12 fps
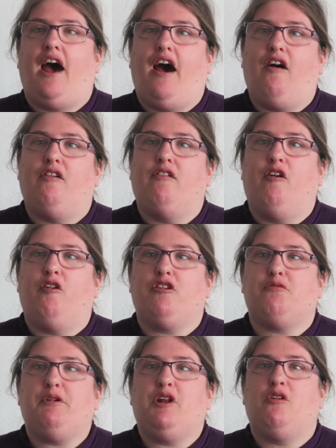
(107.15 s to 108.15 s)
out of
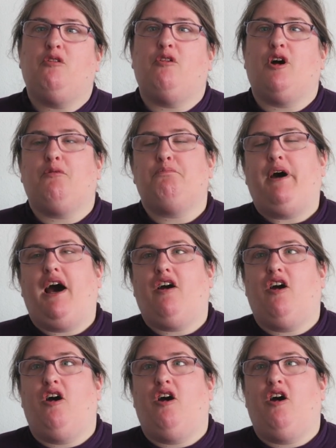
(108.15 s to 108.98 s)
hospital and back